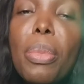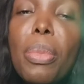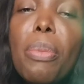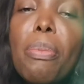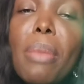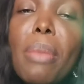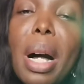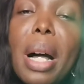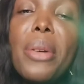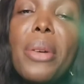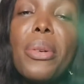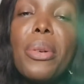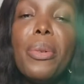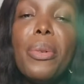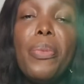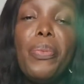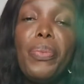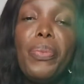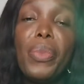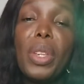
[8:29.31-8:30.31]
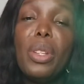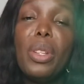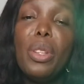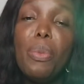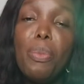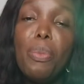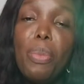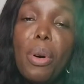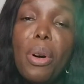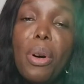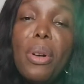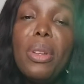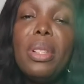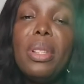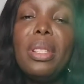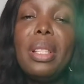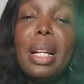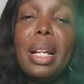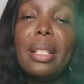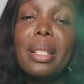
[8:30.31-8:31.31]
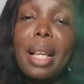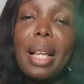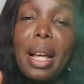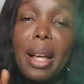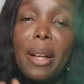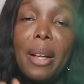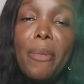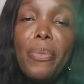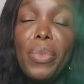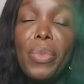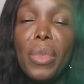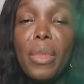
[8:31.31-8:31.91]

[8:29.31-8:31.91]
marrow, the bones that are